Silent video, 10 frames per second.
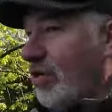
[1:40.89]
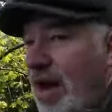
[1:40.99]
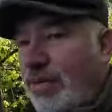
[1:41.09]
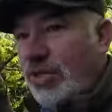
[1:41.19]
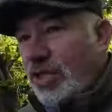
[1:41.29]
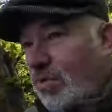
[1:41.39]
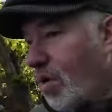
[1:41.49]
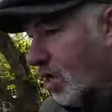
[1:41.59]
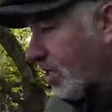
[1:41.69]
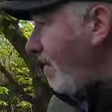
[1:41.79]
grounds to
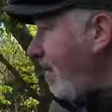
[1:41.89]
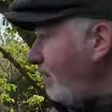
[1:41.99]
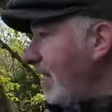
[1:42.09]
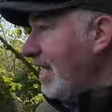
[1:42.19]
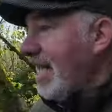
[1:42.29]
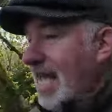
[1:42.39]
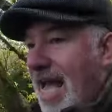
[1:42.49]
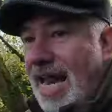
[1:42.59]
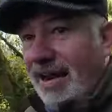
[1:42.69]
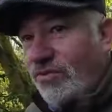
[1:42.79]
walk around.
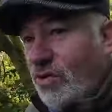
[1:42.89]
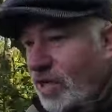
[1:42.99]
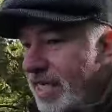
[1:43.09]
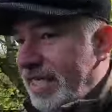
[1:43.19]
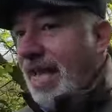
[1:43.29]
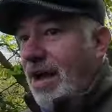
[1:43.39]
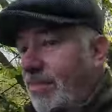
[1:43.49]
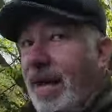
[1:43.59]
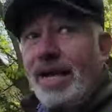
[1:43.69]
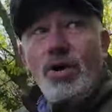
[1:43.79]
And I've worked
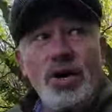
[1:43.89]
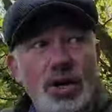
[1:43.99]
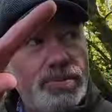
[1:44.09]
out by going